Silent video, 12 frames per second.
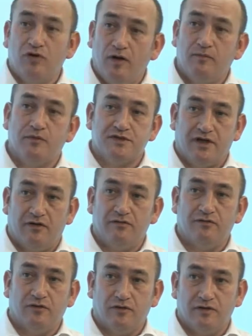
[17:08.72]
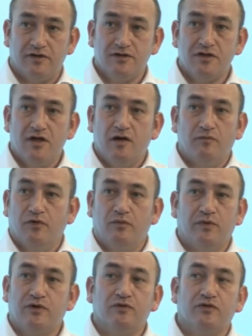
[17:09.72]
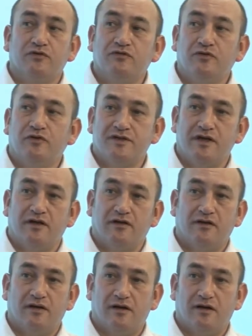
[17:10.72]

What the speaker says: problems out for us, but we couldn't afford it.